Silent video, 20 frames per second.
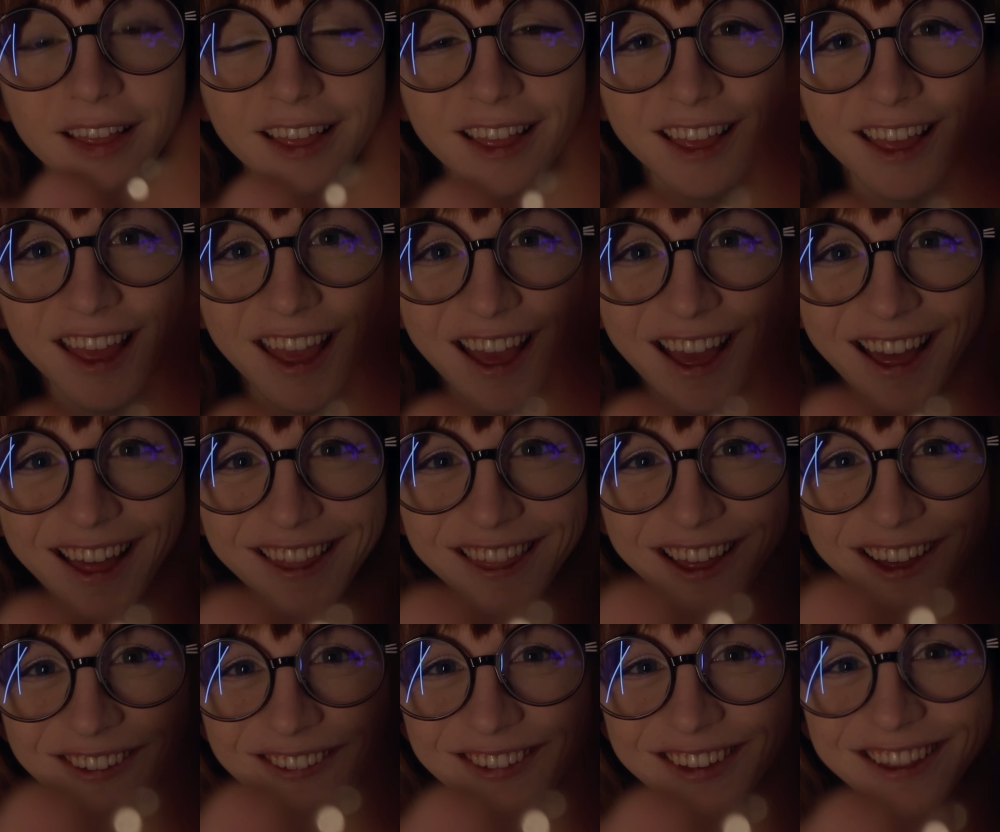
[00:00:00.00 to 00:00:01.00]
Yeah,
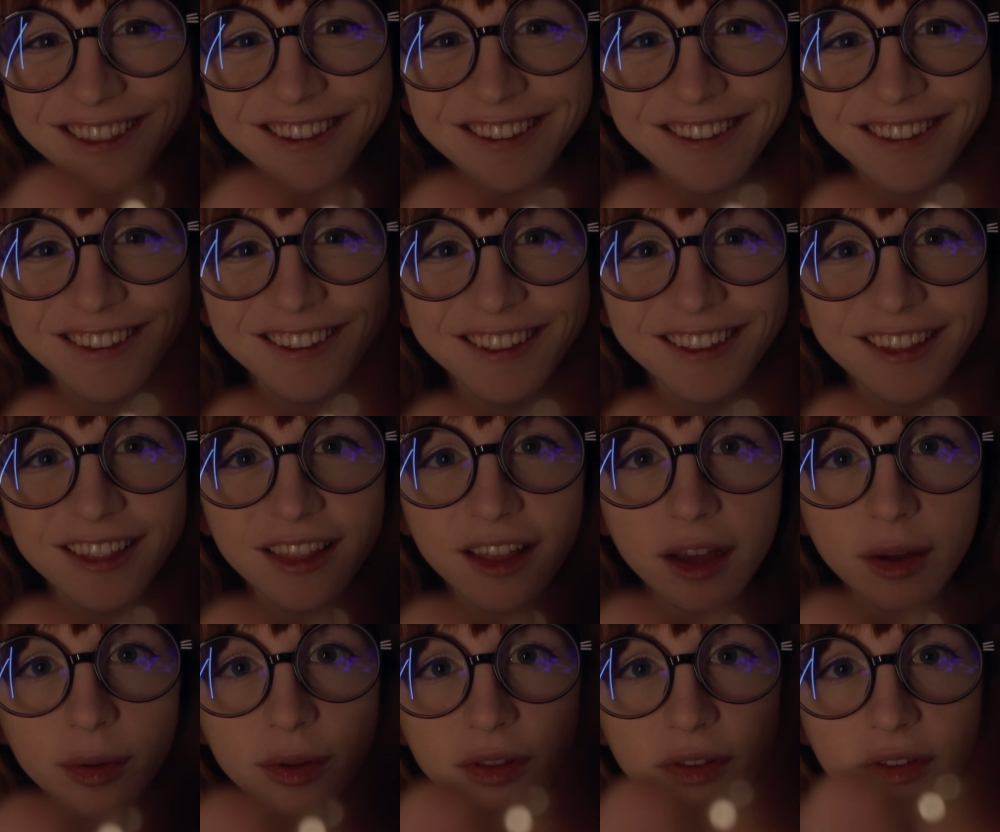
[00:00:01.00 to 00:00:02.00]
that
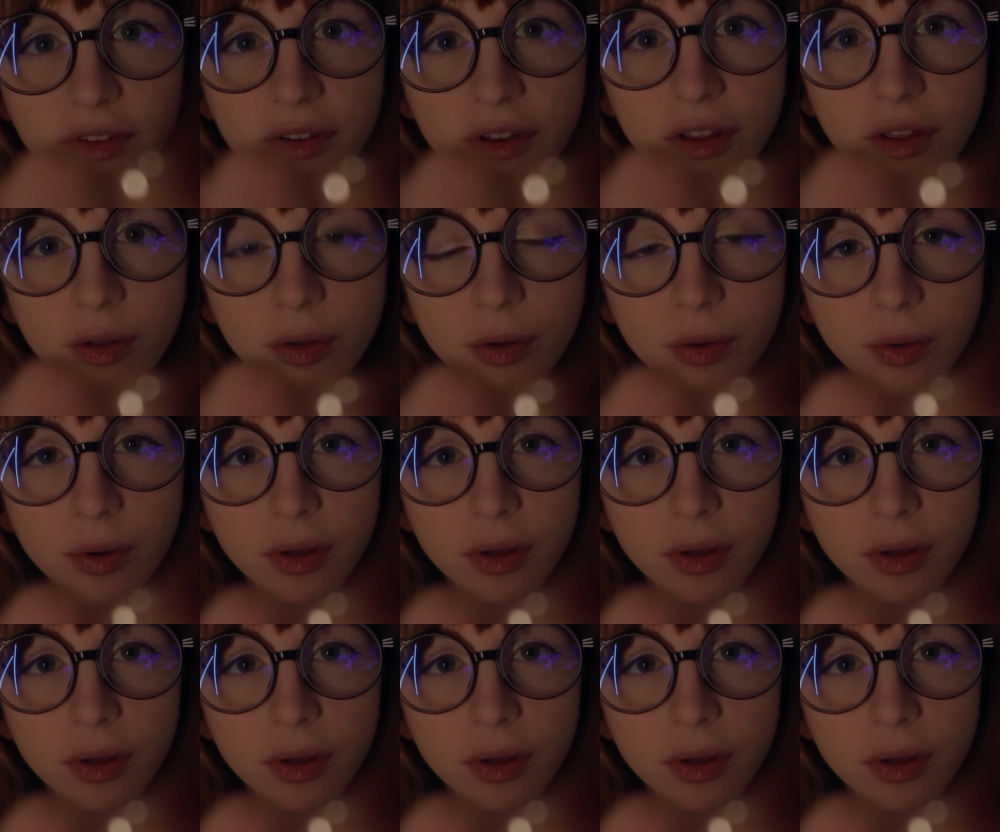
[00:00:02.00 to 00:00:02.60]
one's new.